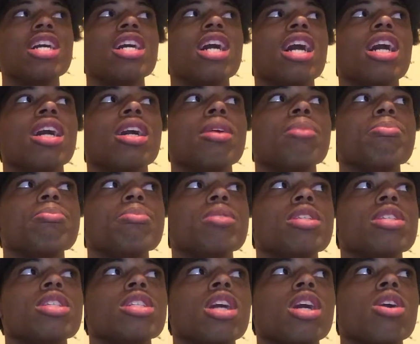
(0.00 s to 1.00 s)

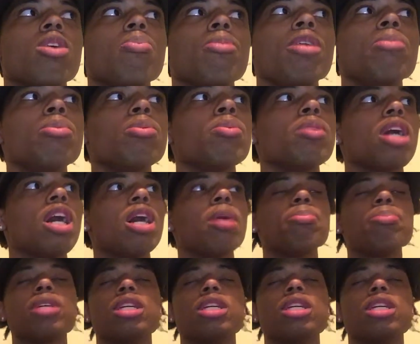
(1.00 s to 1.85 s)
So people were up